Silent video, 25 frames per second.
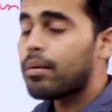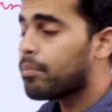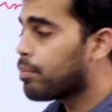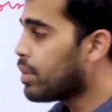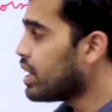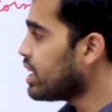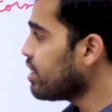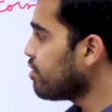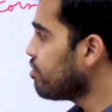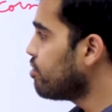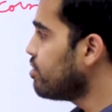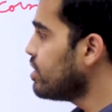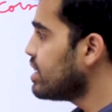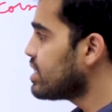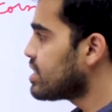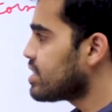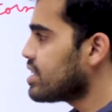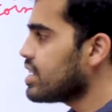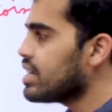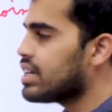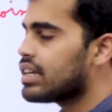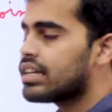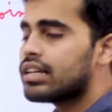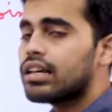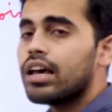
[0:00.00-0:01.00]
But if we
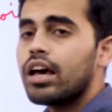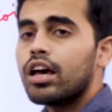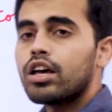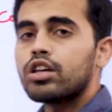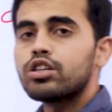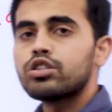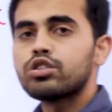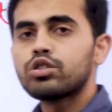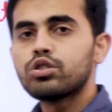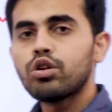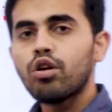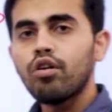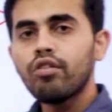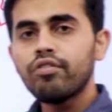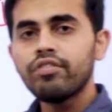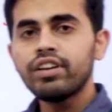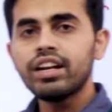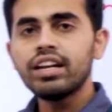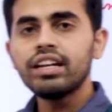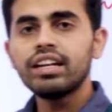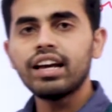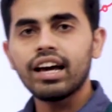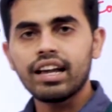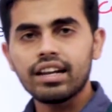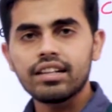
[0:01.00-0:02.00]
see
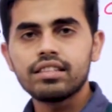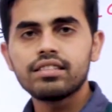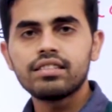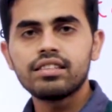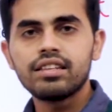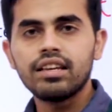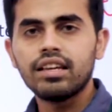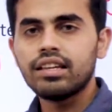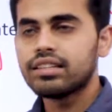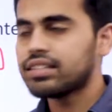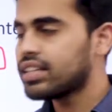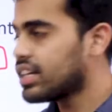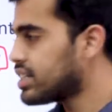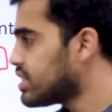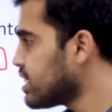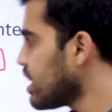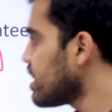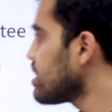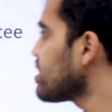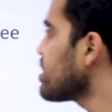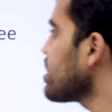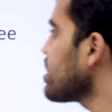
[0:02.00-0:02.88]
sovereign currency such as